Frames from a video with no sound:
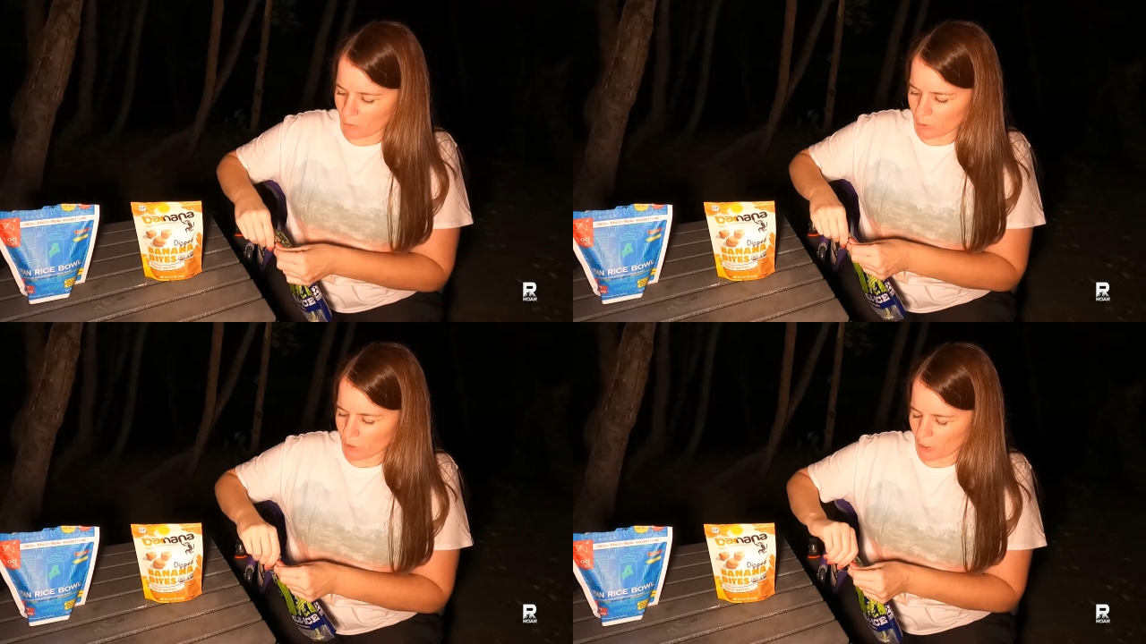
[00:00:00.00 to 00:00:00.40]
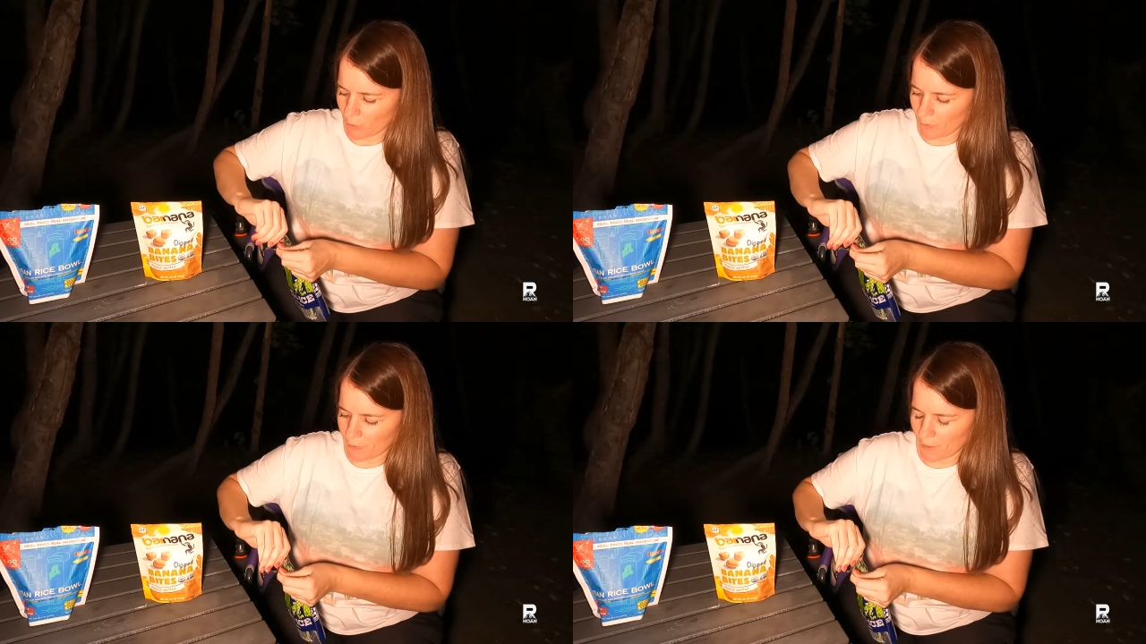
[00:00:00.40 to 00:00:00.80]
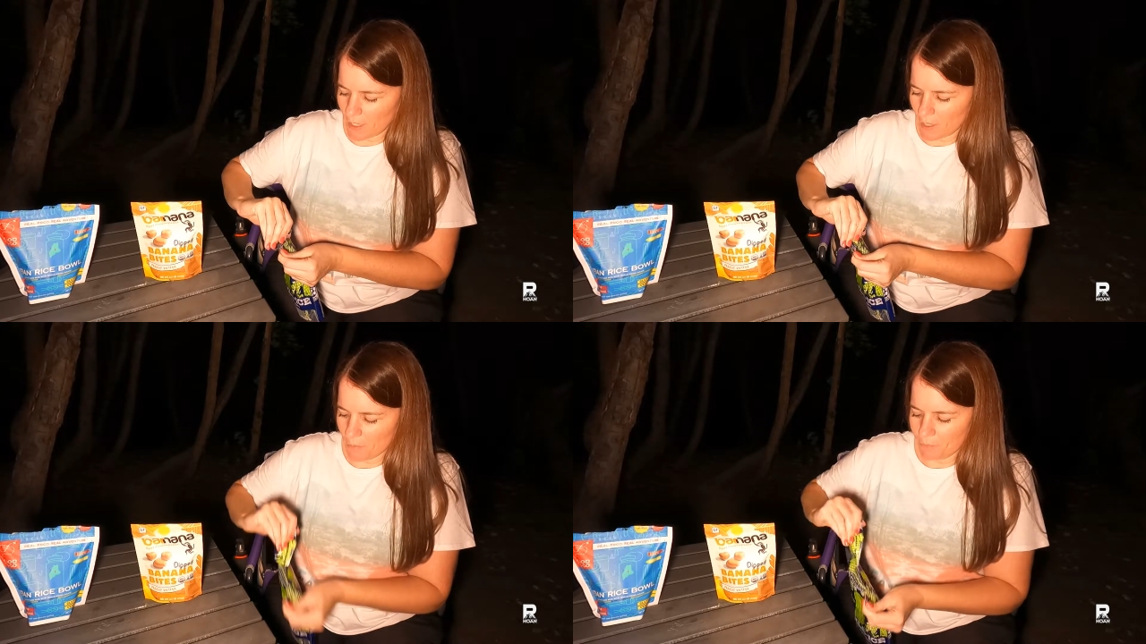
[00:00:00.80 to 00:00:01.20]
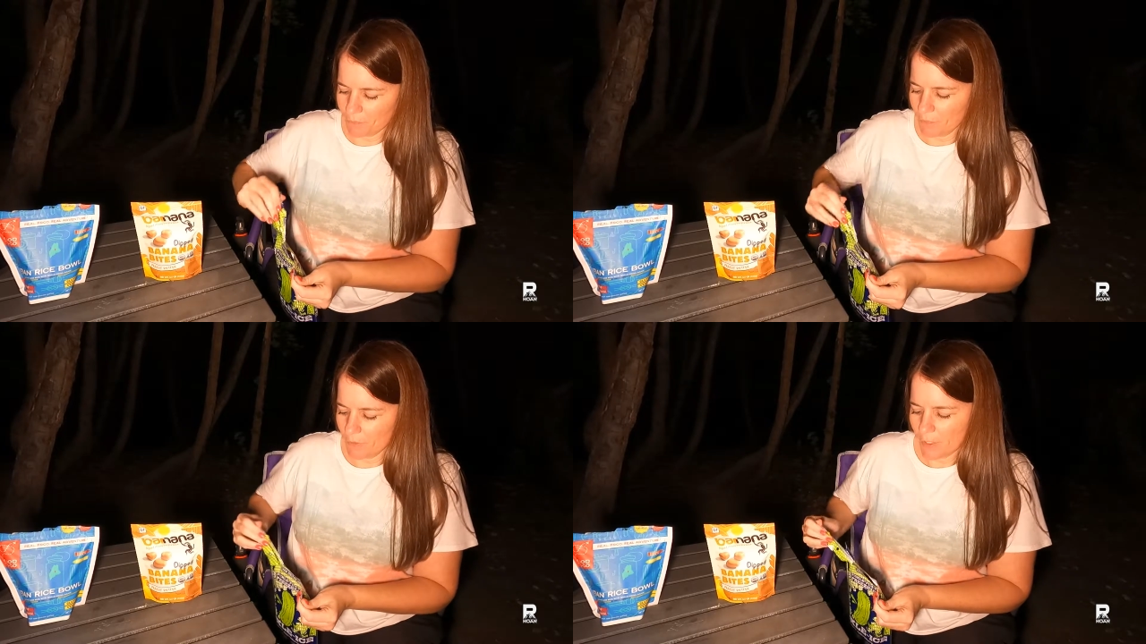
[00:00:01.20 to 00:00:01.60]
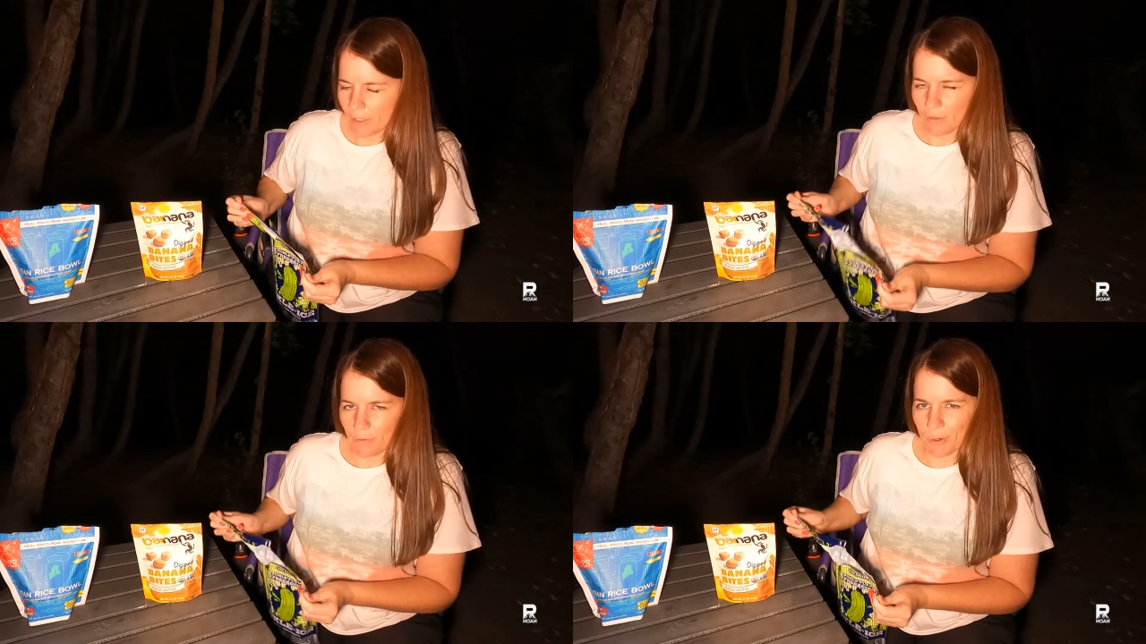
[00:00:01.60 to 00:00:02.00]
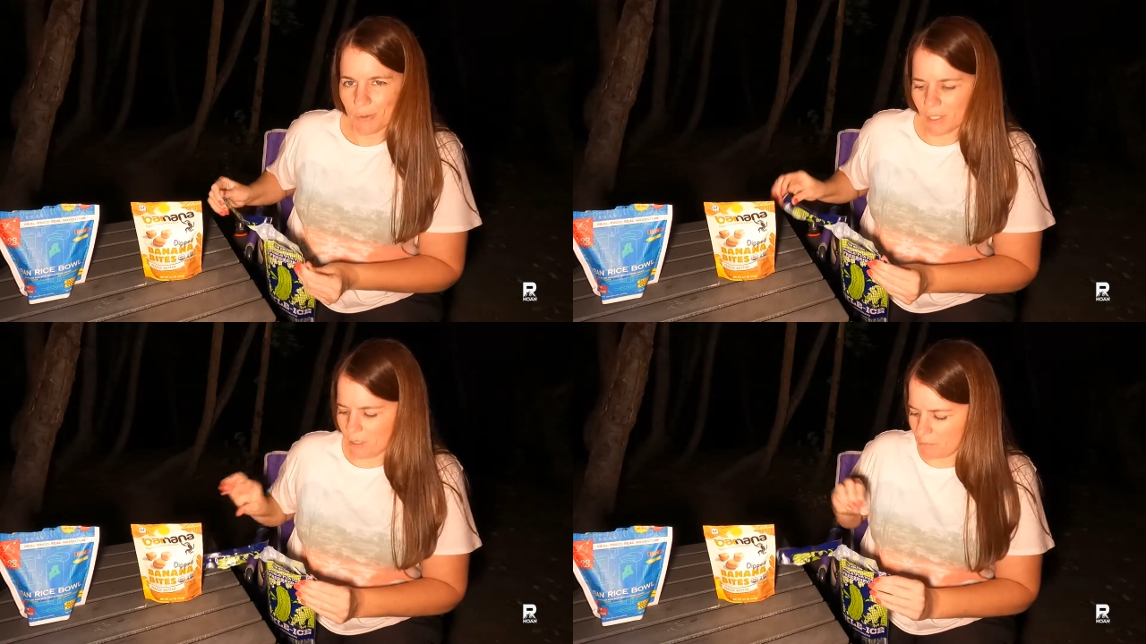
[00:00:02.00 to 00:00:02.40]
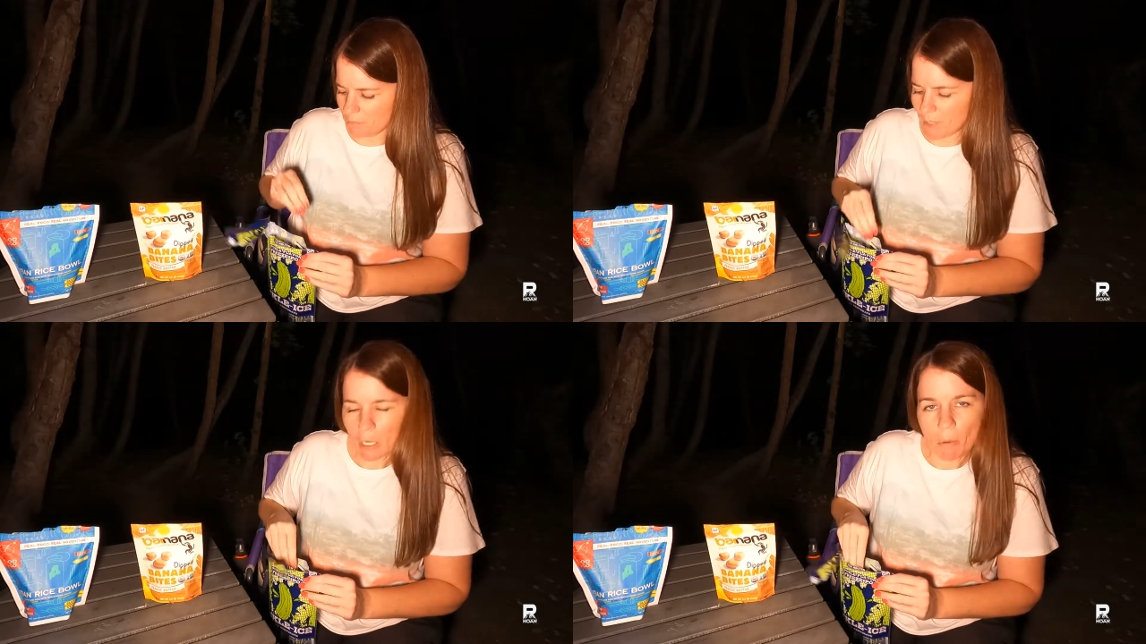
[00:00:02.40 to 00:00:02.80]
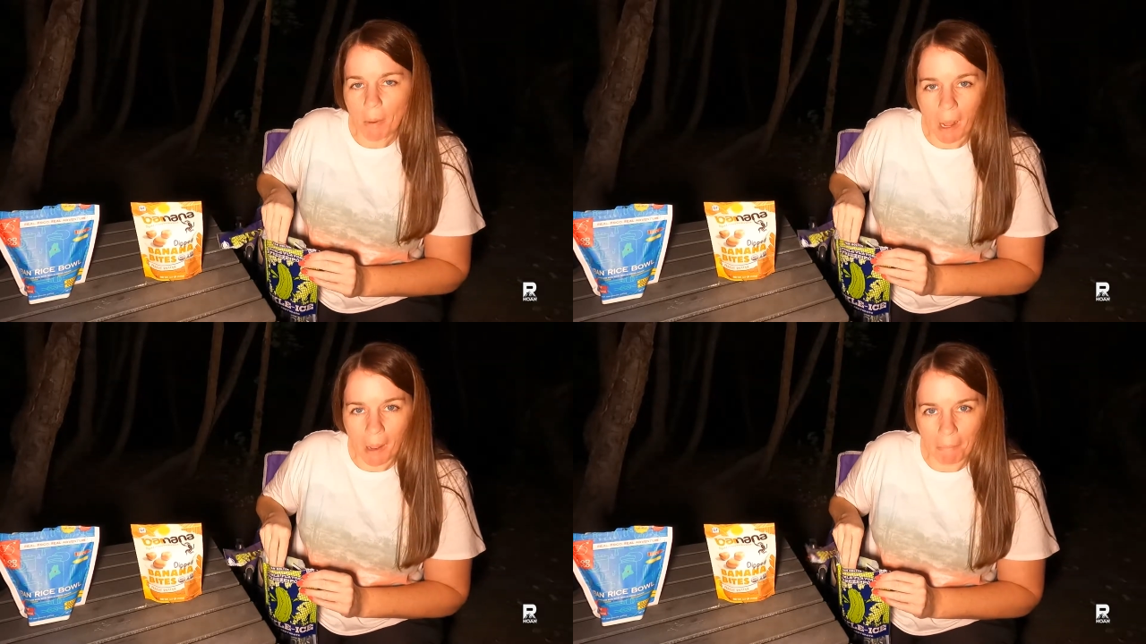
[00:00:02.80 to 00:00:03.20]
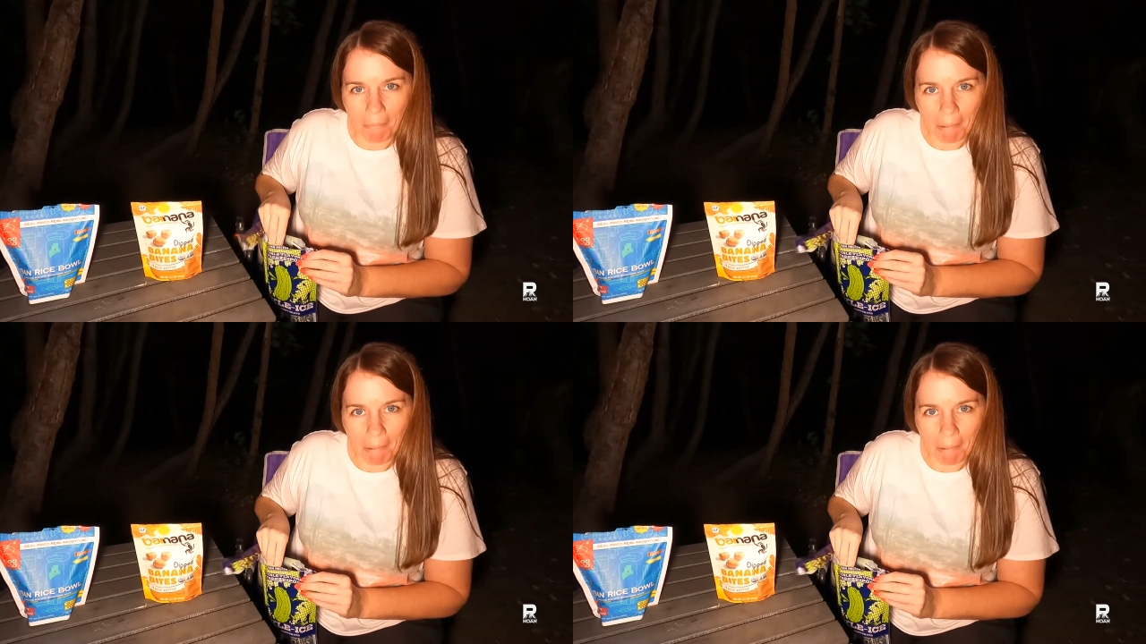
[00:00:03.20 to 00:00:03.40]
We'll start with the frozen pickle pop.